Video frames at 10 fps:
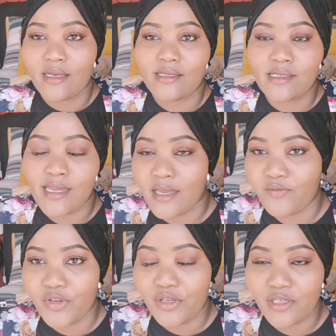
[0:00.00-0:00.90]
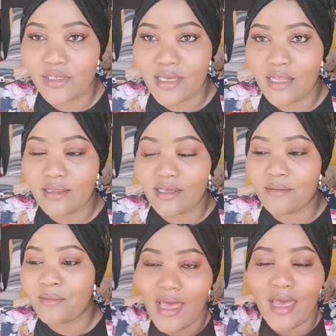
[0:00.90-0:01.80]
It is time for you to get
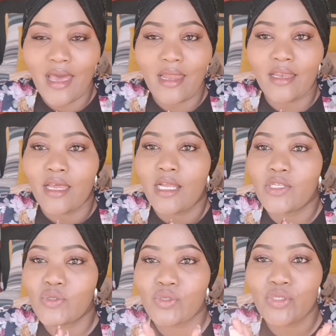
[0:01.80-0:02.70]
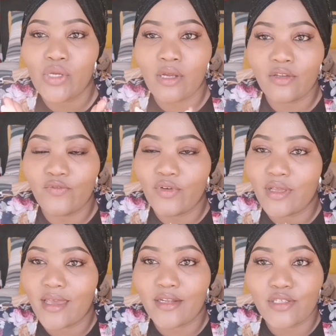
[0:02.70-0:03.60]
them. And do not
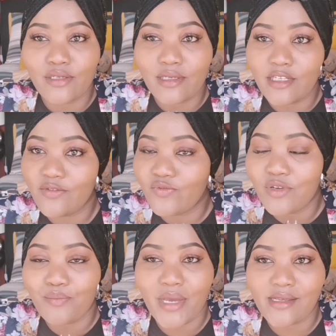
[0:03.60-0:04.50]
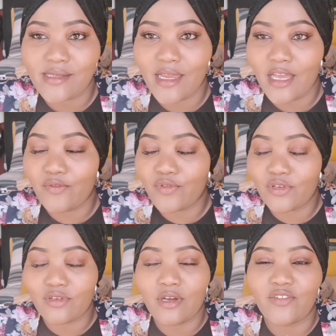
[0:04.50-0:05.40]
forget to live your best life.
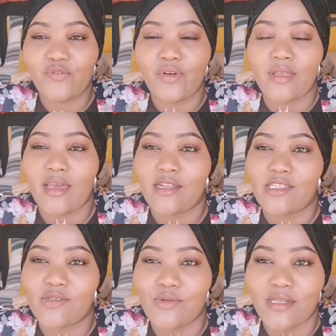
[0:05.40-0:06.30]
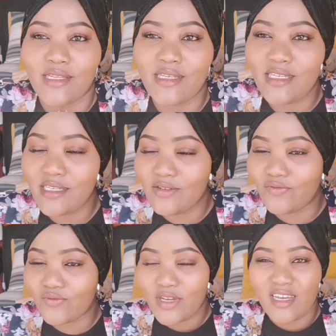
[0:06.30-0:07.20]
Do not forget to
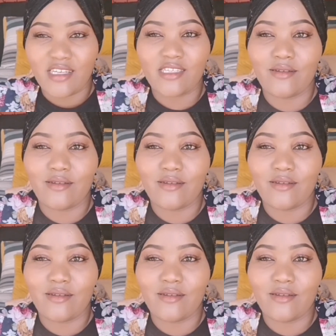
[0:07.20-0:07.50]
live,